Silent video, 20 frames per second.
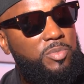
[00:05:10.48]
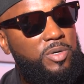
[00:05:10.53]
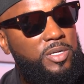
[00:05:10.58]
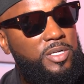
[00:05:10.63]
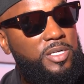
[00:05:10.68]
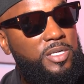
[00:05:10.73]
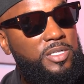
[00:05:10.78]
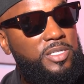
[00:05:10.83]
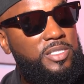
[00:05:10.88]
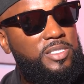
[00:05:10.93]

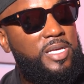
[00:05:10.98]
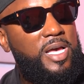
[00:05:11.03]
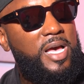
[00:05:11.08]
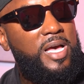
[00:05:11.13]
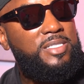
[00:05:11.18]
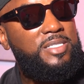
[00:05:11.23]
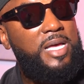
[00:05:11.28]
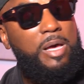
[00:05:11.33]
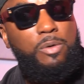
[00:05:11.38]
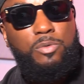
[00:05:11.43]
Money and these
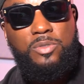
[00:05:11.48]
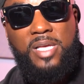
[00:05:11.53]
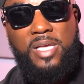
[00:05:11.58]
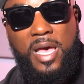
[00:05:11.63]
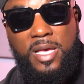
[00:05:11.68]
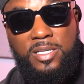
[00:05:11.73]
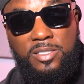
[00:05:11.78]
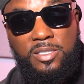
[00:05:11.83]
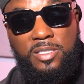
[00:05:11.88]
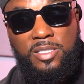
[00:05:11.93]
guys. I was
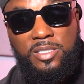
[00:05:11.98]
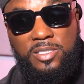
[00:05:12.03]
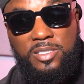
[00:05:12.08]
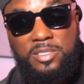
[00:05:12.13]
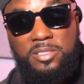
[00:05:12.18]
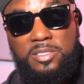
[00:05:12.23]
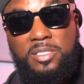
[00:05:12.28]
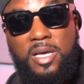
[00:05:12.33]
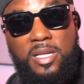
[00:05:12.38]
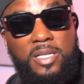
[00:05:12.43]
actually
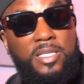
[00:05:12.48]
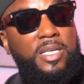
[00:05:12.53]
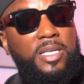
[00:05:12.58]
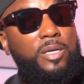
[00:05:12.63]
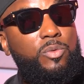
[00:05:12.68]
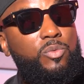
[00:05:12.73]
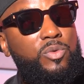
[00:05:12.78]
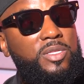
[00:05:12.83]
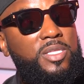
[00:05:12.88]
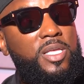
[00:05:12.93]

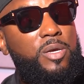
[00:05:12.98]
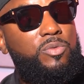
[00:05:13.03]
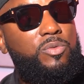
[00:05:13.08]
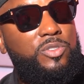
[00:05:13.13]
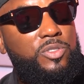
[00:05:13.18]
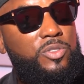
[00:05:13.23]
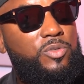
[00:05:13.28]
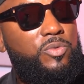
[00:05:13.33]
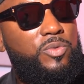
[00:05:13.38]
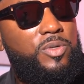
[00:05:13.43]
studying what they
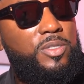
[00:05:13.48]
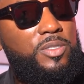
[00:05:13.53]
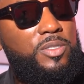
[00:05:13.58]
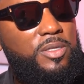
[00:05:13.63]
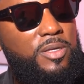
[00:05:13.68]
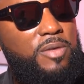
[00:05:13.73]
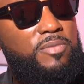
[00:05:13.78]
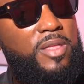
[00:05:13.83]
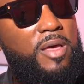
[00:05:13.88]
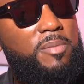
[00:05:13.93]
was doing,
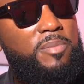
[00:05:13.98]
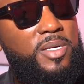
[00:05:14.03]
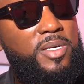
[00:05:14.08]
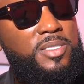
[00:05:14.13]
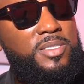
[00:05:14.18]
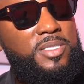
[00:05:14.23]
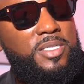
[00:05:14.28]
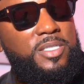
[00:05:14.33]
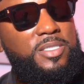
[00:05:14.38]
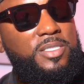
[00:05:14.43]
if that
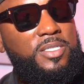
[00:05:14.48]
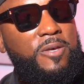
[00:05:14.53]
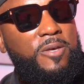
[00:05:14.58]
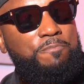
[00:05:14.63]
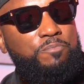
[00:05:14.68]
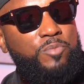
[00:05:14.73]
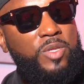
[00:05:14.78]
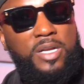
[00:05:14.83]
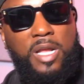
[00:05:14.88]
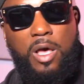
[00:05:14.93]
makes sense.
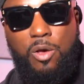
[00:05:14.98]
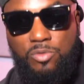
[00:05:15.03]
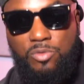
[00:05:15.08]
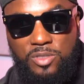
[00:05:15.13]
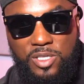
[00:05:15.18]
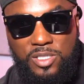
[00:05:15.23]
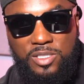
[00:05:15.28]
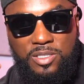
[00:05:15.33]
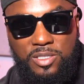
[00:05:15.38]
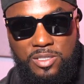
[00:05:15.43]
And I was
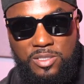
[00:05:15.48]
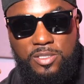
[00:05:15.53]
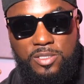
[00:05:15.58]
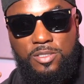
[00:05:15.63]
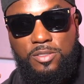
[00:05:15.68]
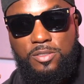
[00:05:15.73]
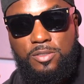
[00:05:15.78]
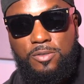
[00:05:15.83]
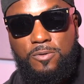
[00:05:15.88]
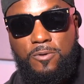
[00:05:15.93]
listening
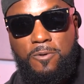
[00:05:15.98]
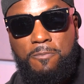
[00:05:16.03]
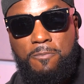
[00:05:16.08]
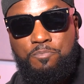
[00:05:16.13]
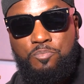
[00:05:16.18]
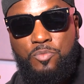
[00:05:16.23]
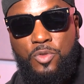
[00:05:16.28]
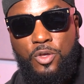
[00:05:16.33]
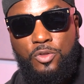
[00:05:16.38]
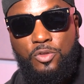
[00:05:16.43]
to
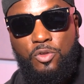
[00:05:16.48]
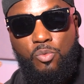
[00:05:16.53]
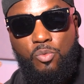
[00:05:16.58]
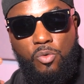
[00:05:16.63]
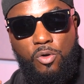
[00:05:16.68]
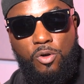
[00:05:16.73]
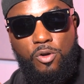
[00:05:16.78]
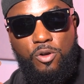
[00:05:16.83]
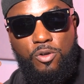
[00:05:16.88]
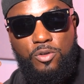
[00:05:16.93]
the
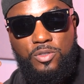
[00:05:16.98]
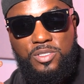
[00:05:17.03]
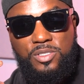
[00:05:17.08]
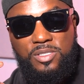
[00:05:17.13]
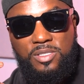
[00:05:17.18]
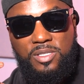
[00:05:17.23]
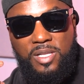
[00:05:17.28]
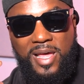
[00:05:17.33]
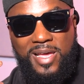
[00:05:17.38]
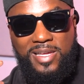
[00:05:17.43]
words
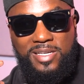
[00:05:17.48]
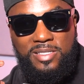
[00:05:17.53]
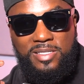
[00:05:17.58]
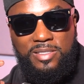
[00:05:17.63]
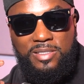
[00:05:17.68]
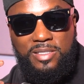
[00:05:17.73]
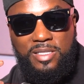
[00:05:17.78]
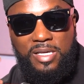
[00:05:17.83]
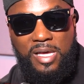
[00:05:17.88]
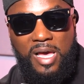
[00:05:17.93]
like
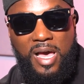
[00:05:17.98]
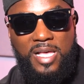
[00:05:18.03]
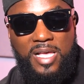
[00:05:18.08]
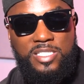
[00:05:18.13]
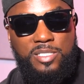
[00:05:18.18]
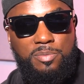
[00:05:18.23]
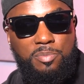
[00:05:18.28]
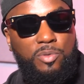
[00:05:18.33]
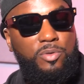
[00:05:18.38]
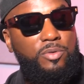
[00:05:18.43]
the
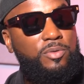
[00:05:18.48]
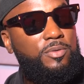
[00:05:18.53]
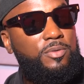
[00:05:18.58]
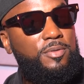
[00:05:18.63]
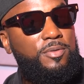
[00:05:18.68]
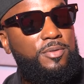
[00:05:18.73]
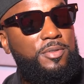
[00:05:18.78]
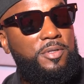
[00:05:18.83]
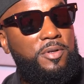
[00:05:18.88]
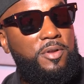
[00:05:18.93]
gospel.
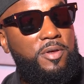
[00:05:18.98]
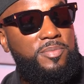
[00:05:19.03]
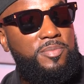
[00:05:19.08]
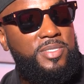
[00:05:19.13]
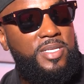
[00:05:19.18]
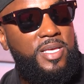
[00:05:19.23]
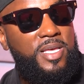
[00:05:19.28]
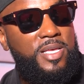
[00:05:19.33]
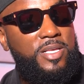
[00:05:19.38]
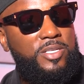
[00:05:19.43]
You know what I'm
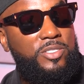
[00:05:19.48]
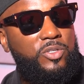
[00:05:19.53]
saying?